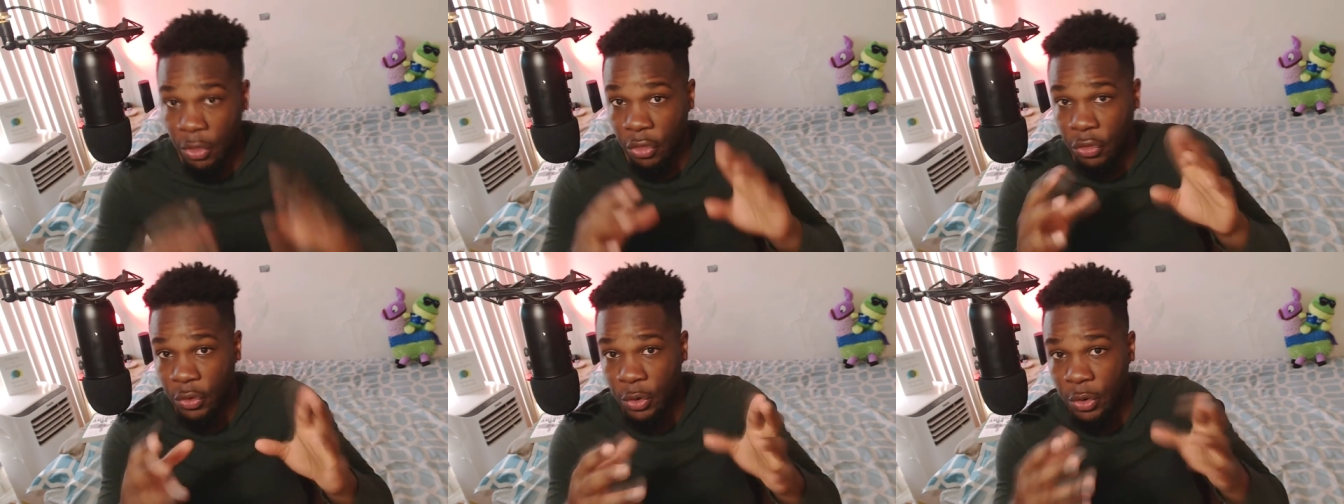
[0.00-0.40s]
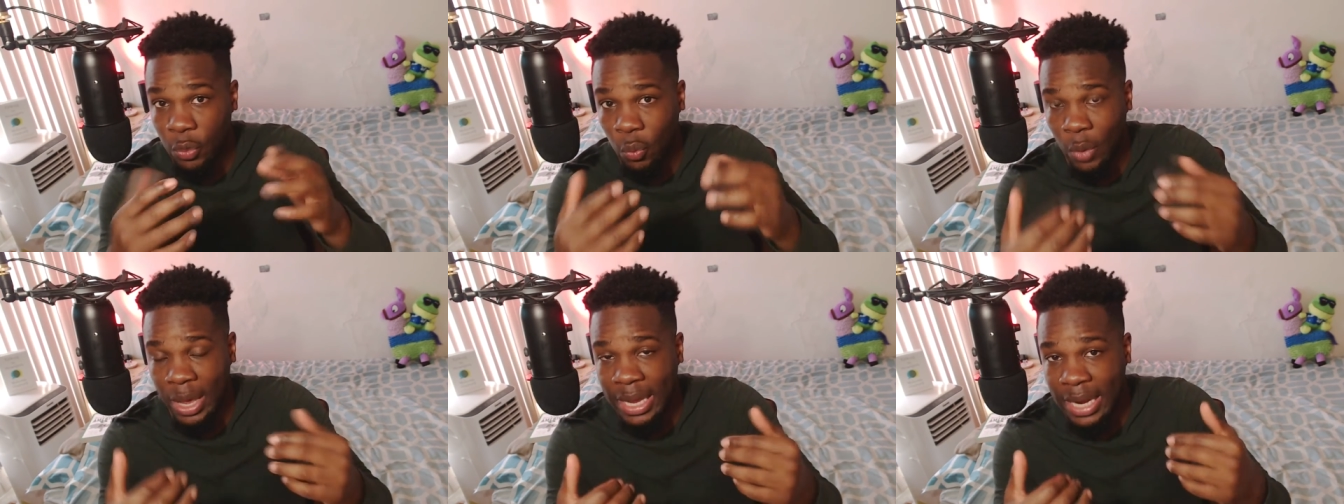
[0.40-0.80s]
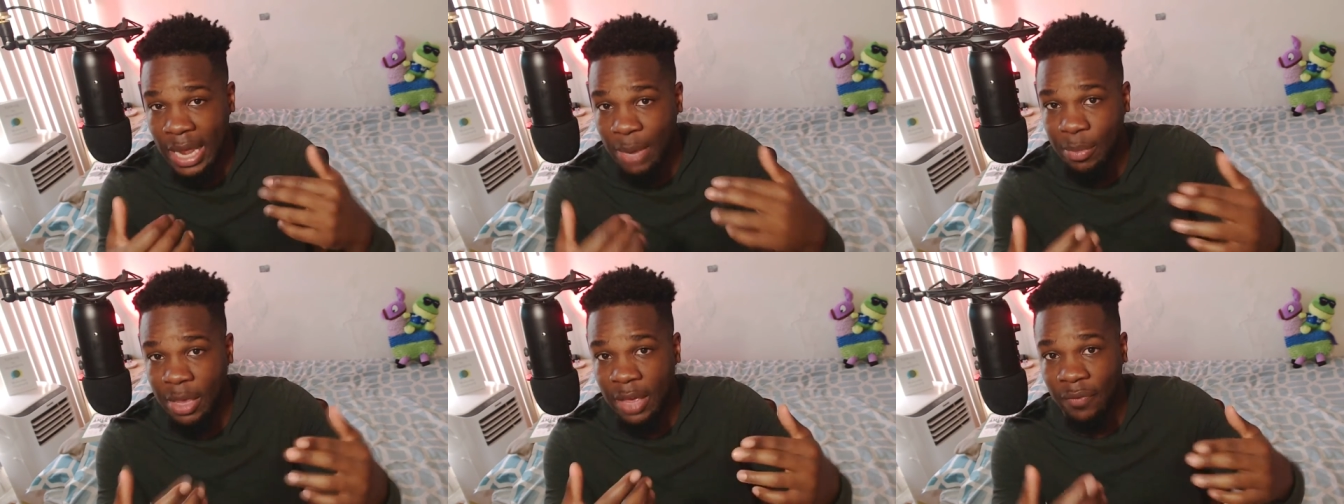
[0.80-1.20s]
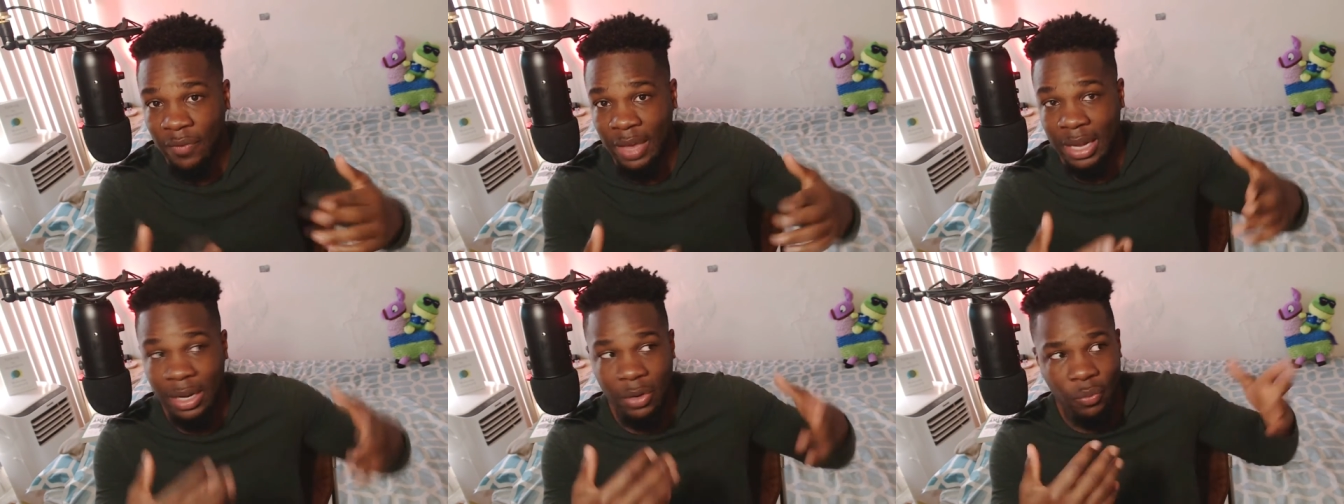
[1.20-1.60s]
the third way an N B A
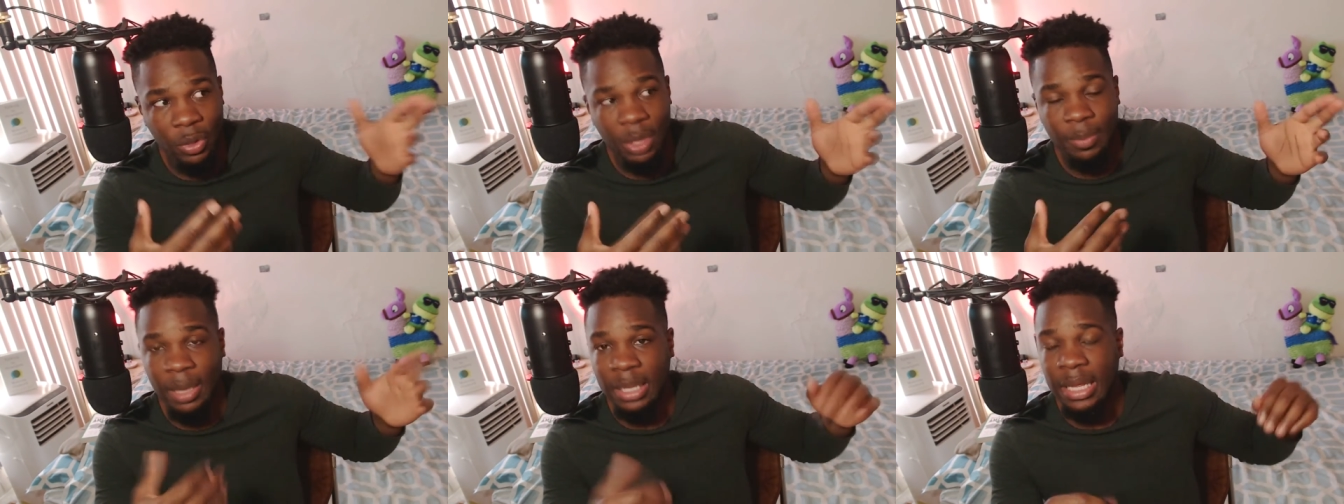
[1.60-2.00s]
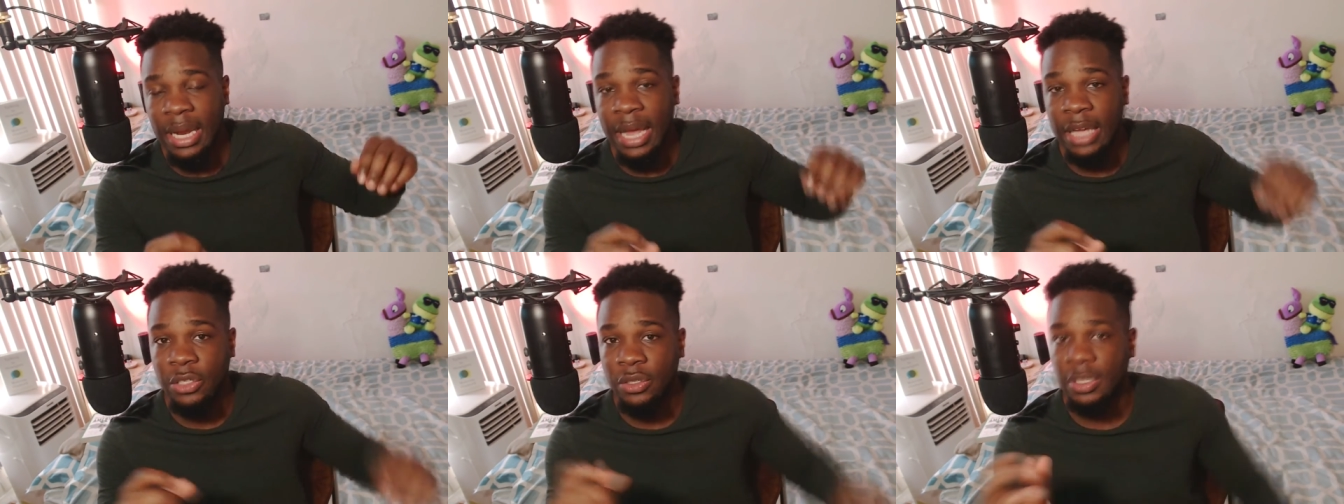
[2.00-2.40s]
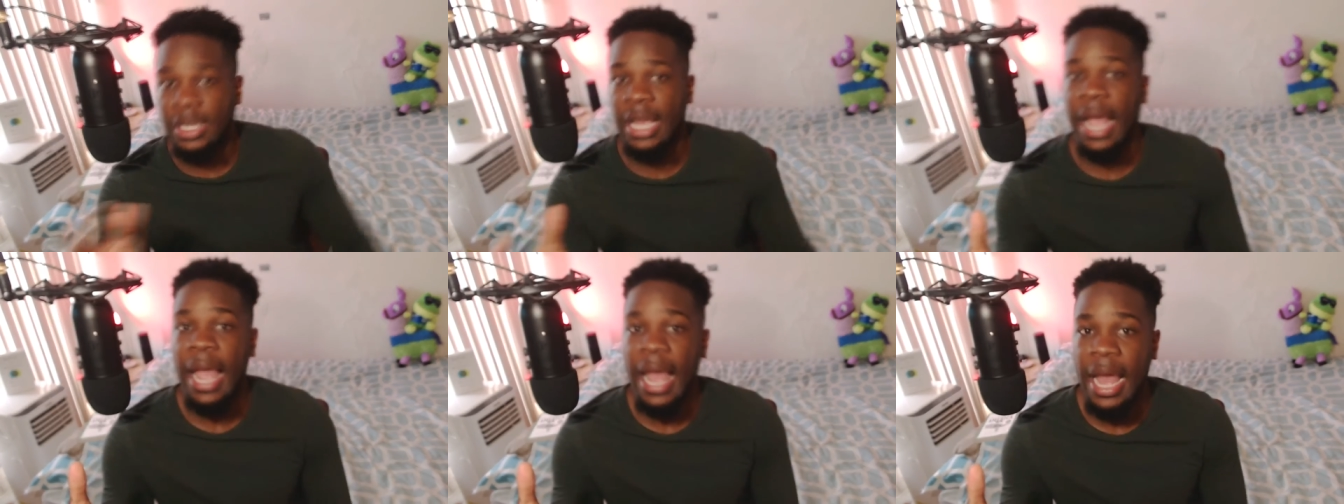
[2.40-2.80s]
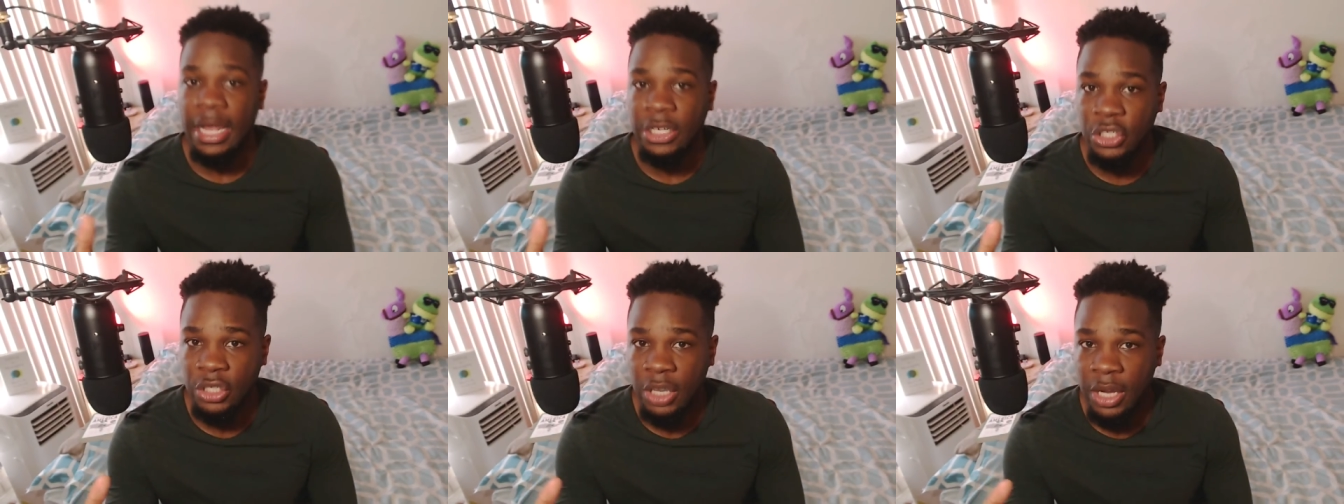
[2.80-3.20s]
fan can really make that extra
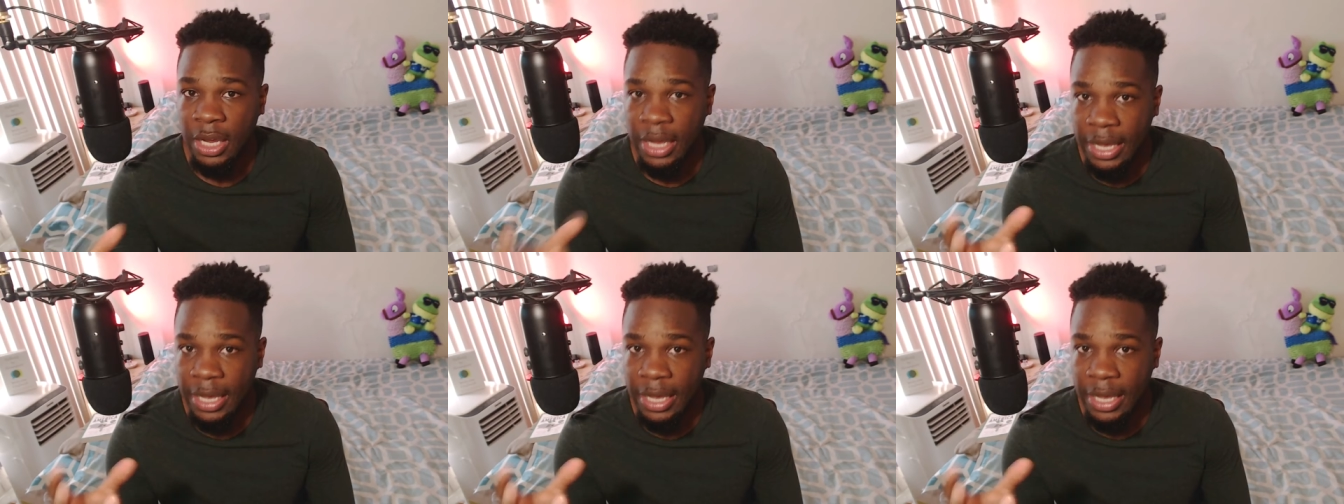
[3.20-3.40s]
cash